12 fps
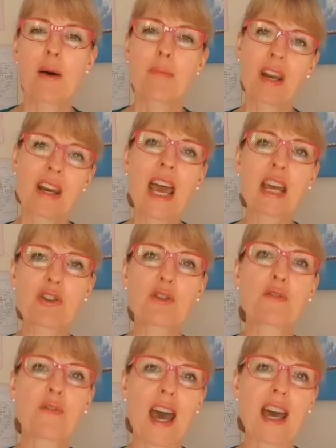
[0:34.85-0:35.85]
but in actual
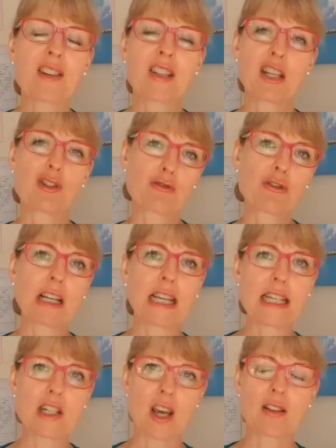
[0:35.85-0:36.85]
fact, it's really
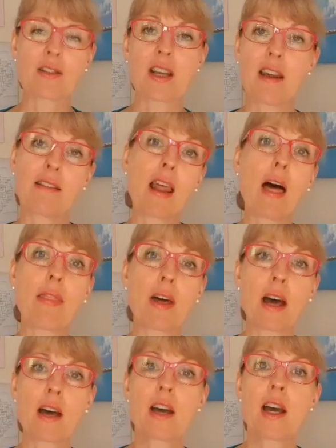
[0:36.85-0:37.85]
just
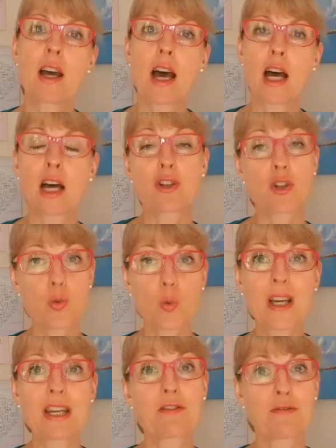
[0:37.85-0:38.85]
another
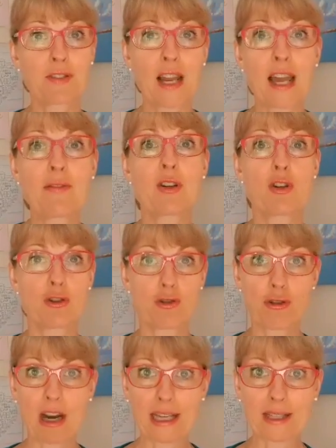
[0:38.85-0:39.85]
sweet flavoured
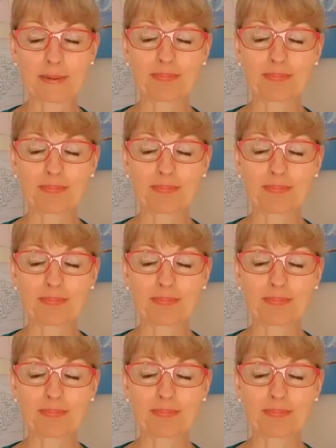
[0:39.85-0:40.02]
drink.